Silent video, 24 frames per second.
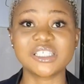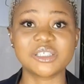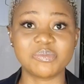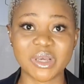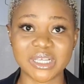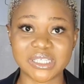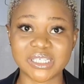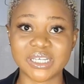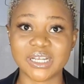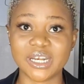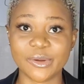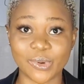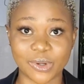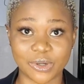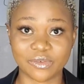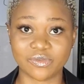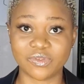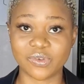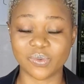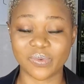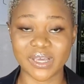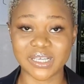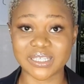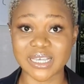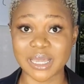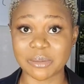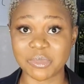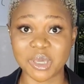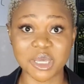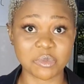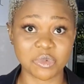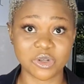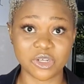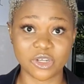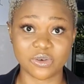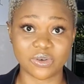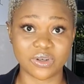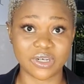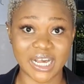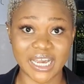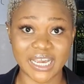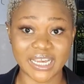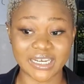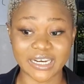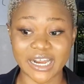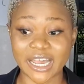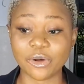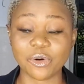is basically one of the ways I make money
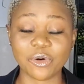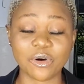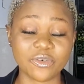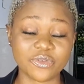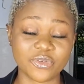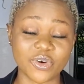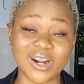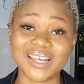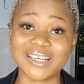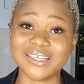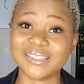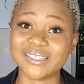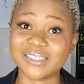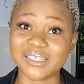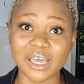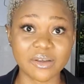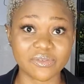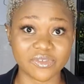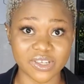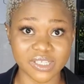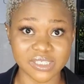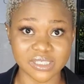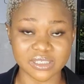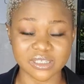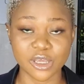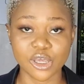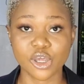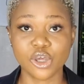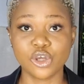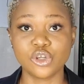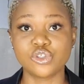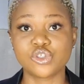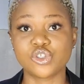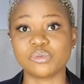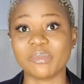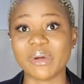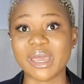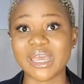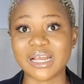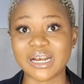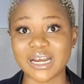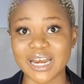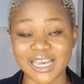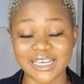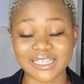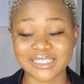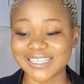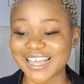online. I offer a service to my
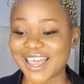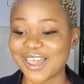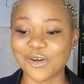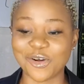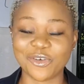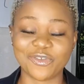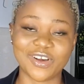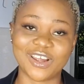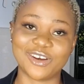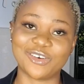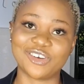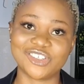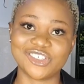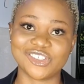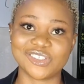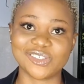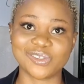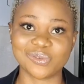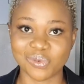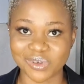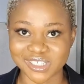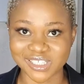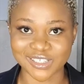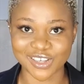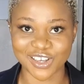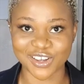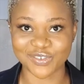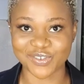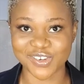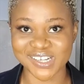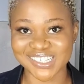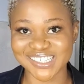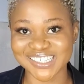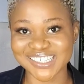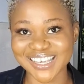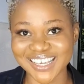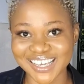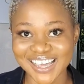clients. I offer not just one service,